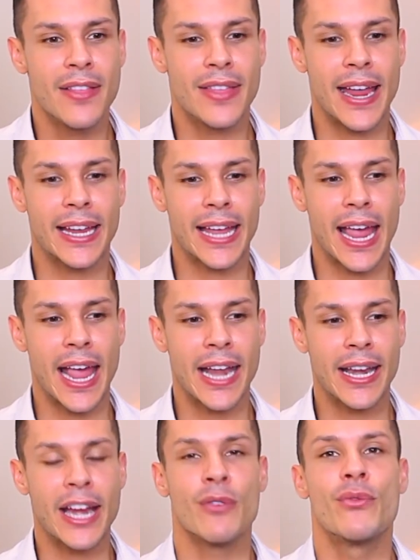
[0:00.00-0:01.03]
they
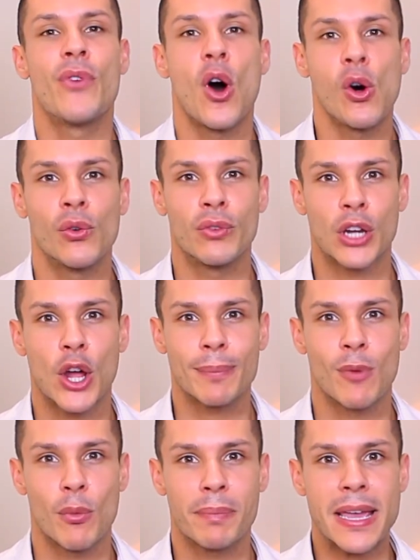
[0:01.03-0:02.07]
can involve a
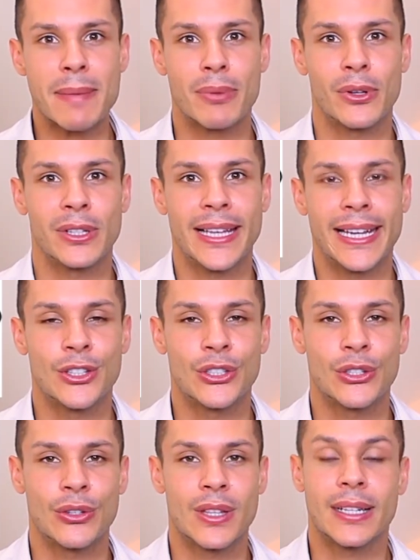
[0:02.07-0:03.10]
lot more people
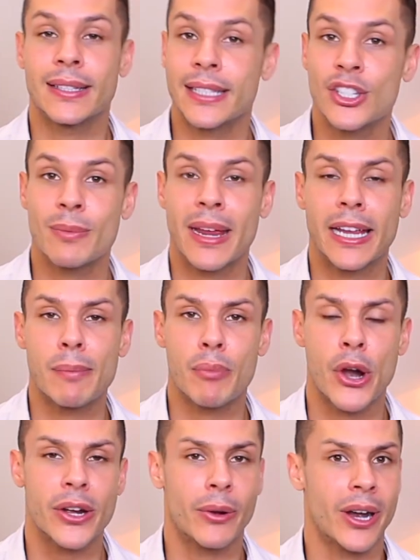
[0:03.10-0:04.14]
into the decision-making
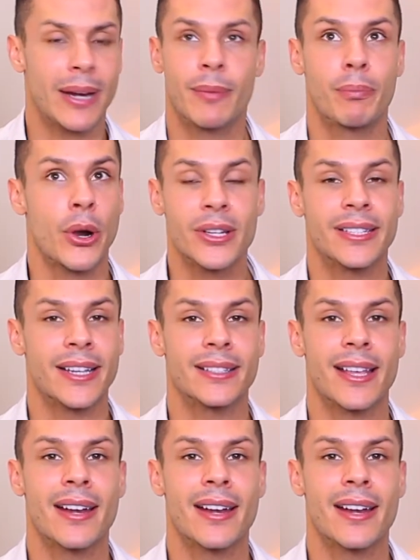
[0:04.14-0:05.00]
process.